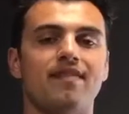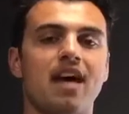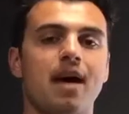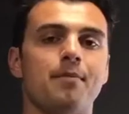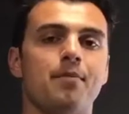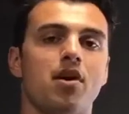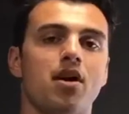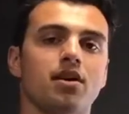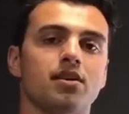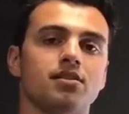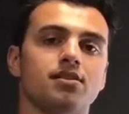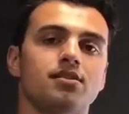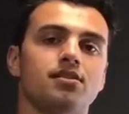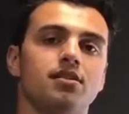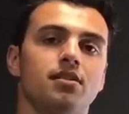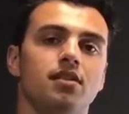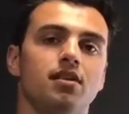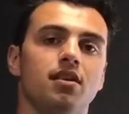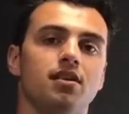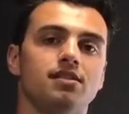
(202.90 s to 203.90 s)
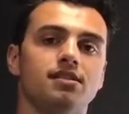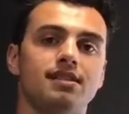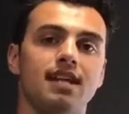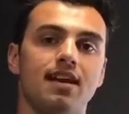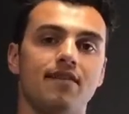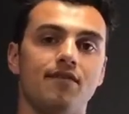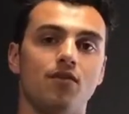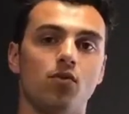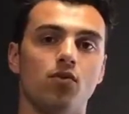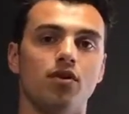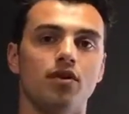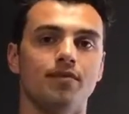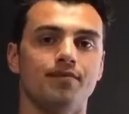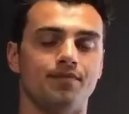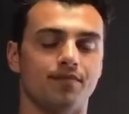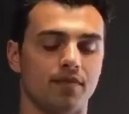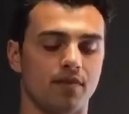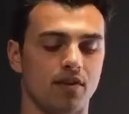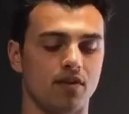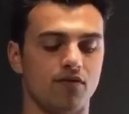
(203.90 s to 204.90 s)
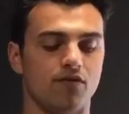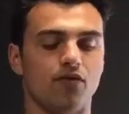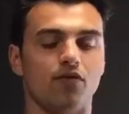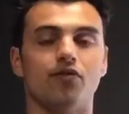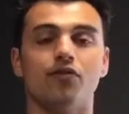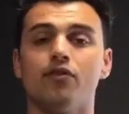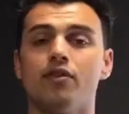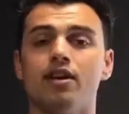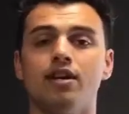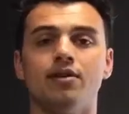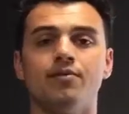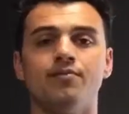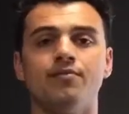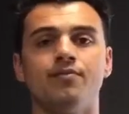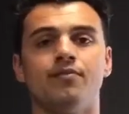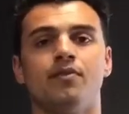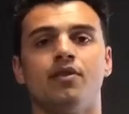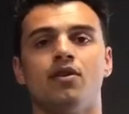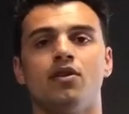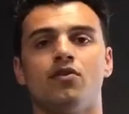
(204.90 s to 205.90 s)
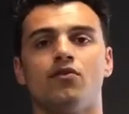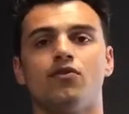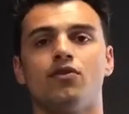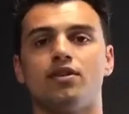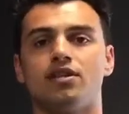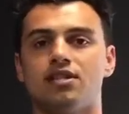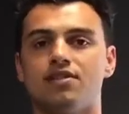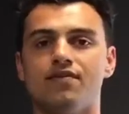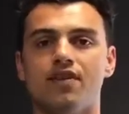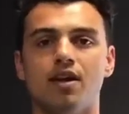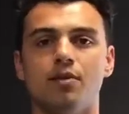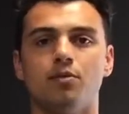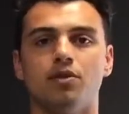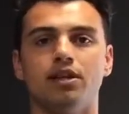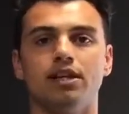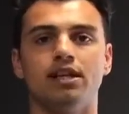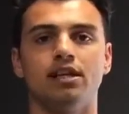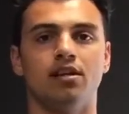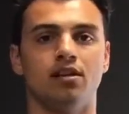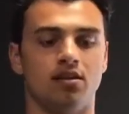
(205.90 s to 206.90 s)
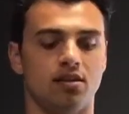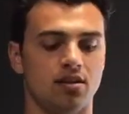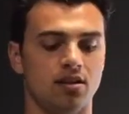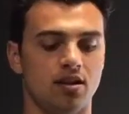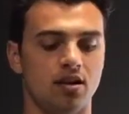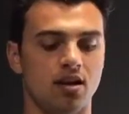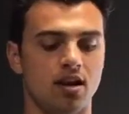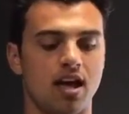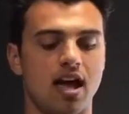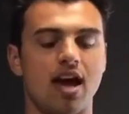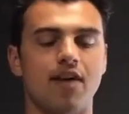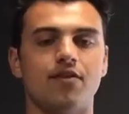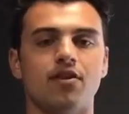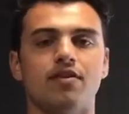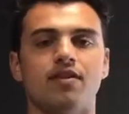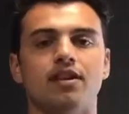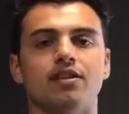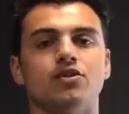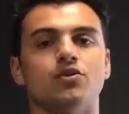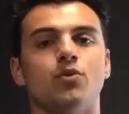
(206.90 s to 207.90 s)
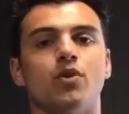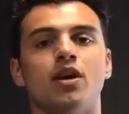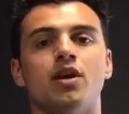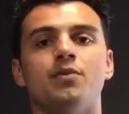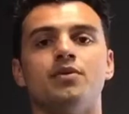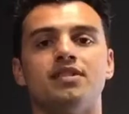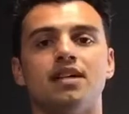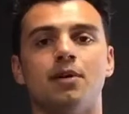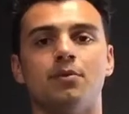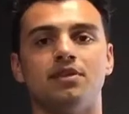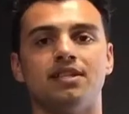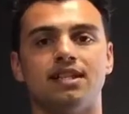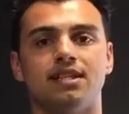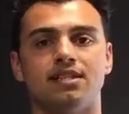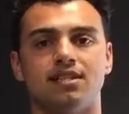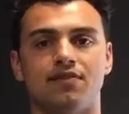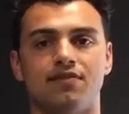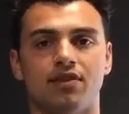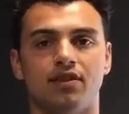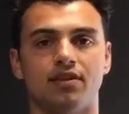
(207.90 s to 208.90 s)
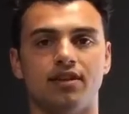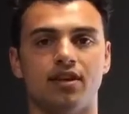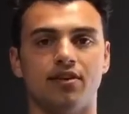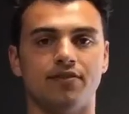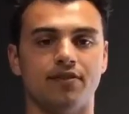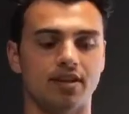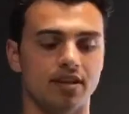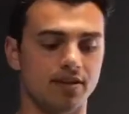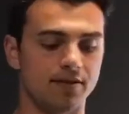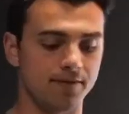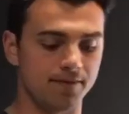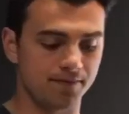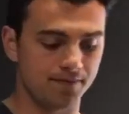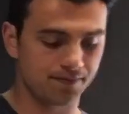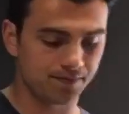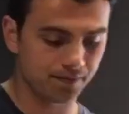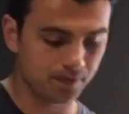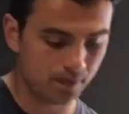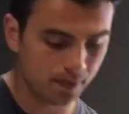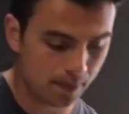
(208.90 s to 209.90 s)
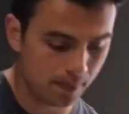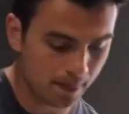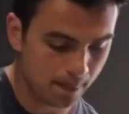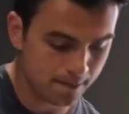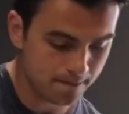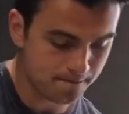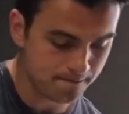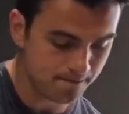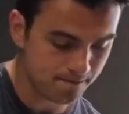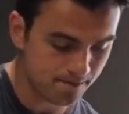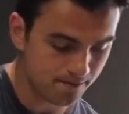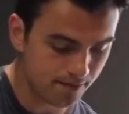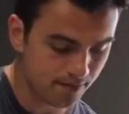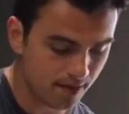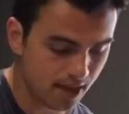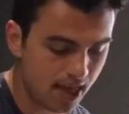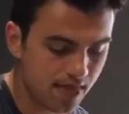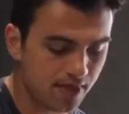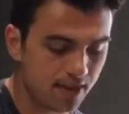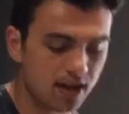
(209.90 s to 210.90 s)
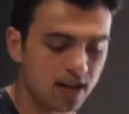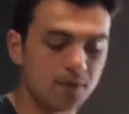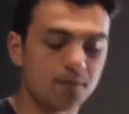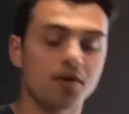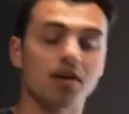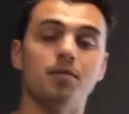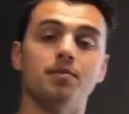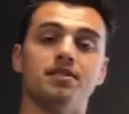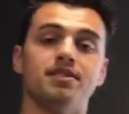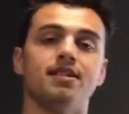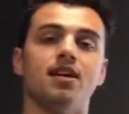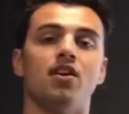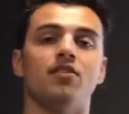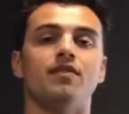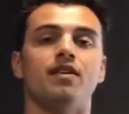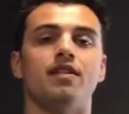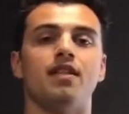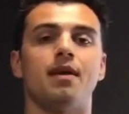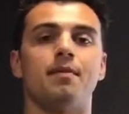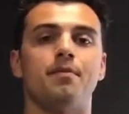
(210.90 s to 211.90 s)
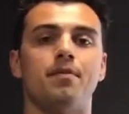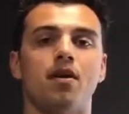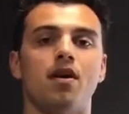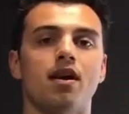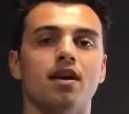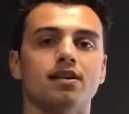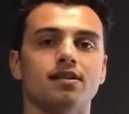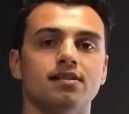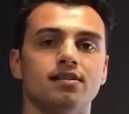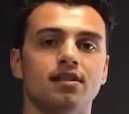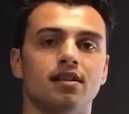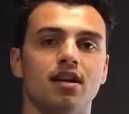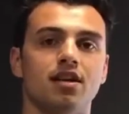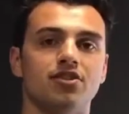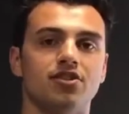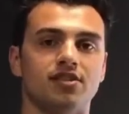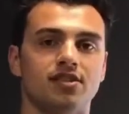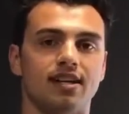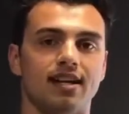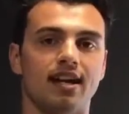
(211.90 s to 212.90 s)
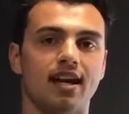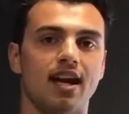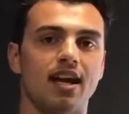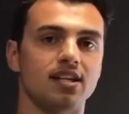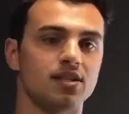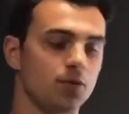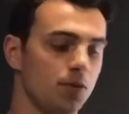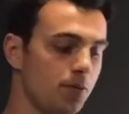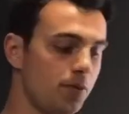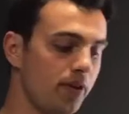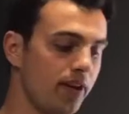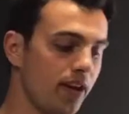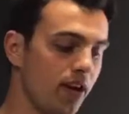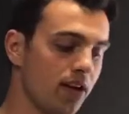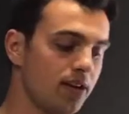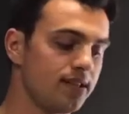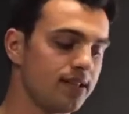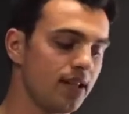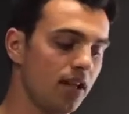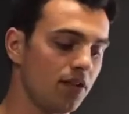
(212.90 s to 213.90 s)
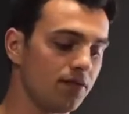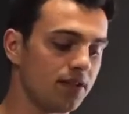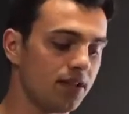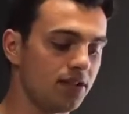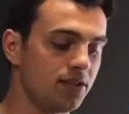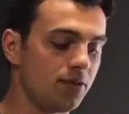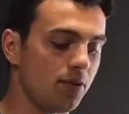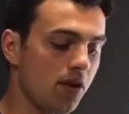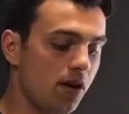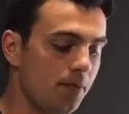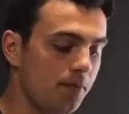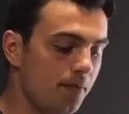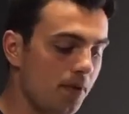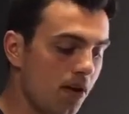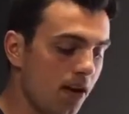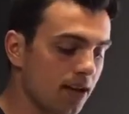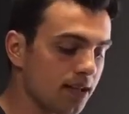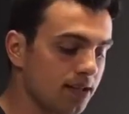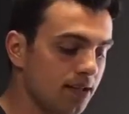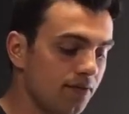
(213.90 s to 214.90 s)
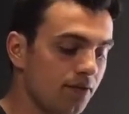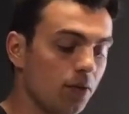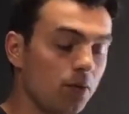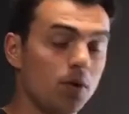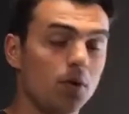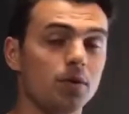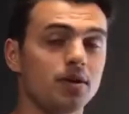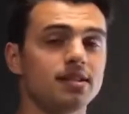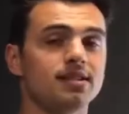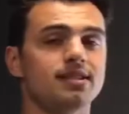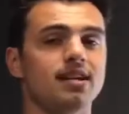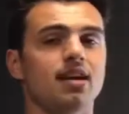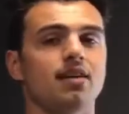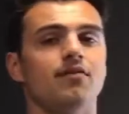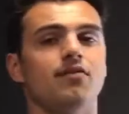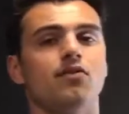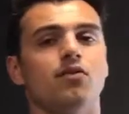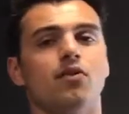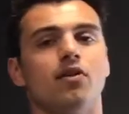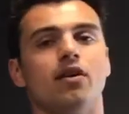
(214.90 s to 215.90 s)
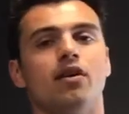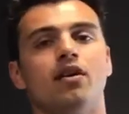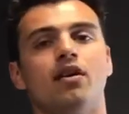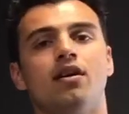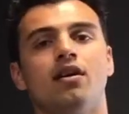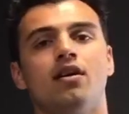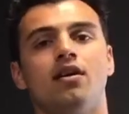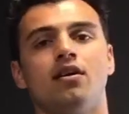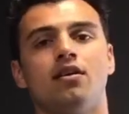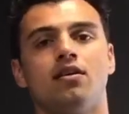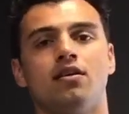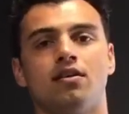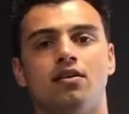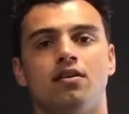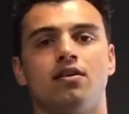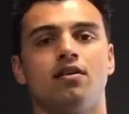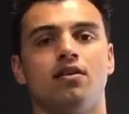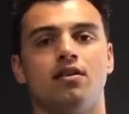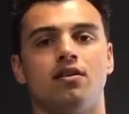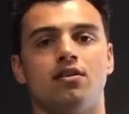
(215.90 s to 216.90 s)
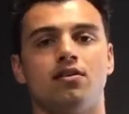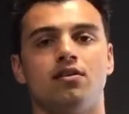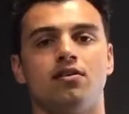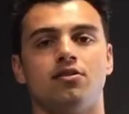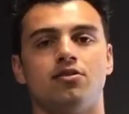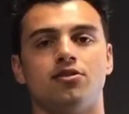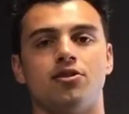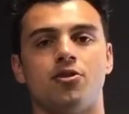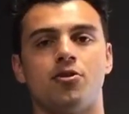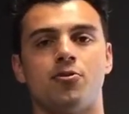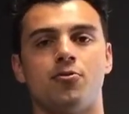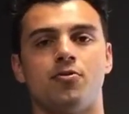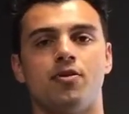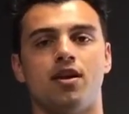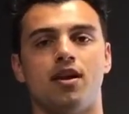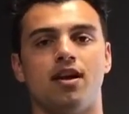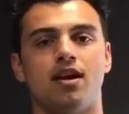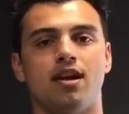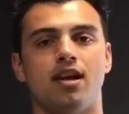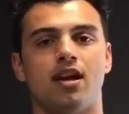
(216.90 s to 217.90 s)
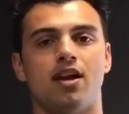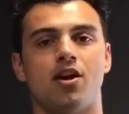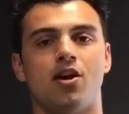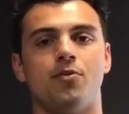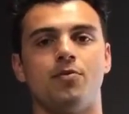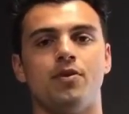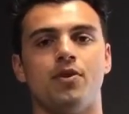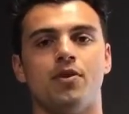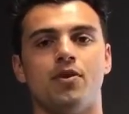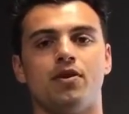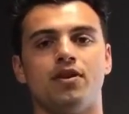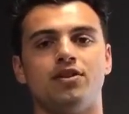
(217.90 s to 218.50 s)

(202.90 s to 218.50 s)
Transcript: that box stand for freedom, for his family, everything to where he was able to get to Philadelphia. And then he put himself in that box. And just like us, we're putting ourselves into our box for what we stand for. So, hope you all